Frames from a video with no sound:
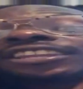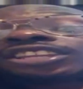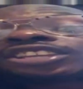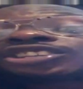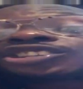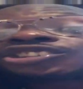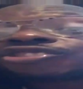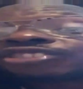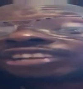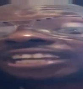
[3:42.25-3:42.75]
the
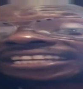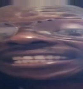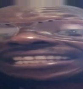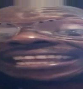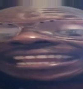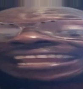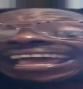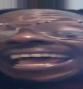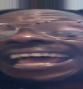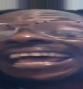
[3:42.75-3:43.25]
streets and
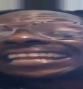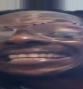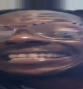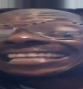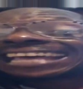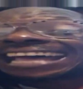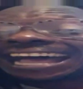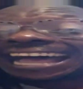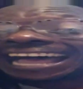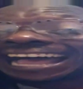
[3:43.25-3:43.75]
had
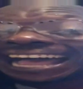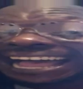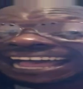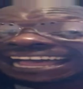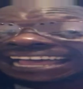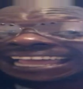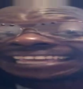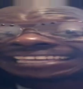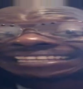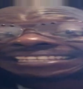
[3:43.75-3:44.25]

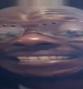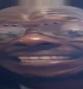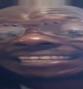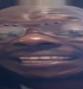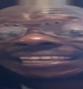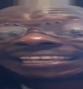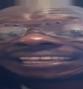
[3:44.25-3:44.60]
ties